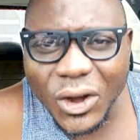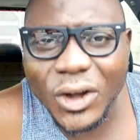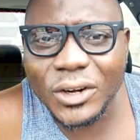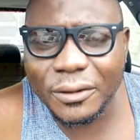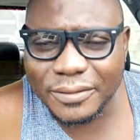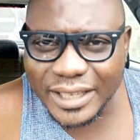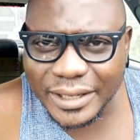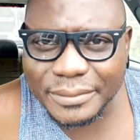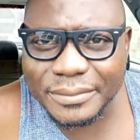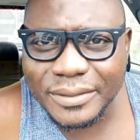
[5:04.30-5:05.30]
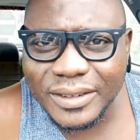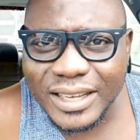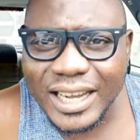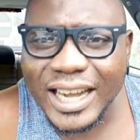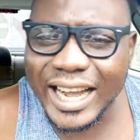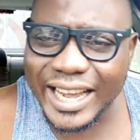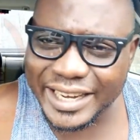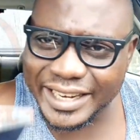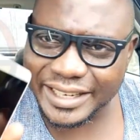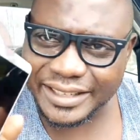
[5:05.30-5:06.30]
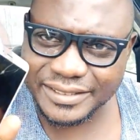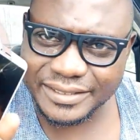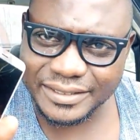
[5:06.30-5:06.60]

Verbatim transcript: all of them are here.